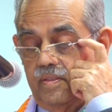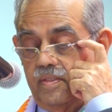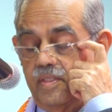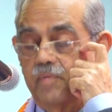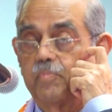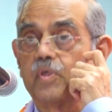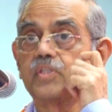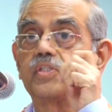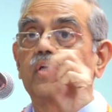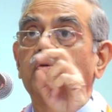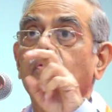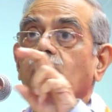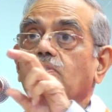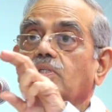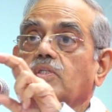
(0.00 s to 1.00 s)
the person
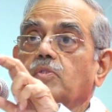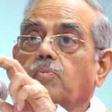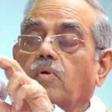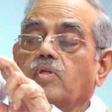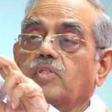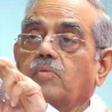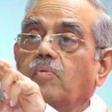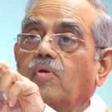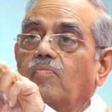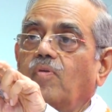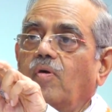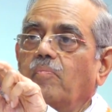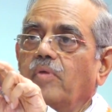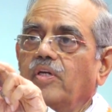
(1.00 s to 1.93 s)
who is responsible for